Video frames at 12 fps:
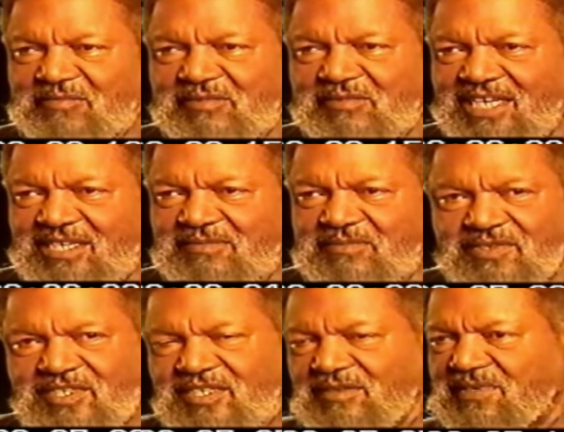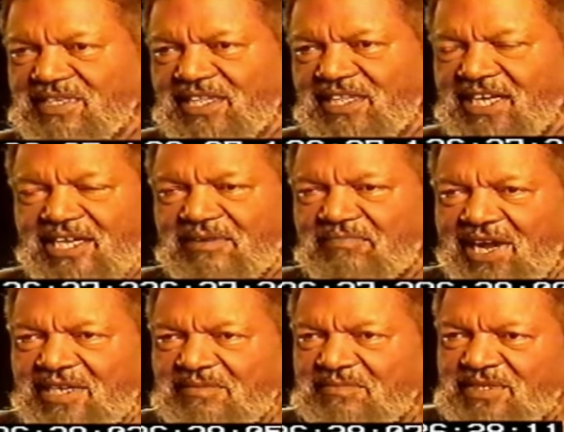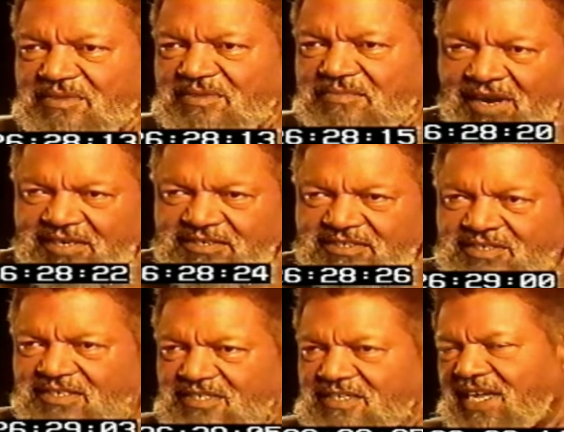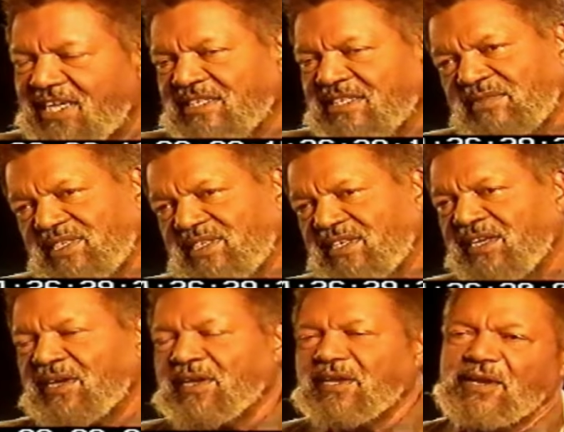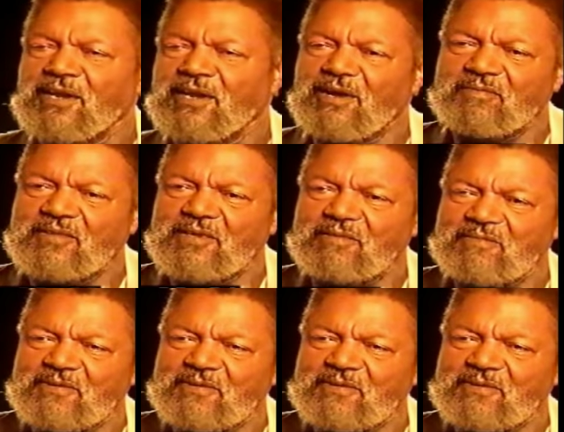the black community, but they invited me to Washington and asked me to help them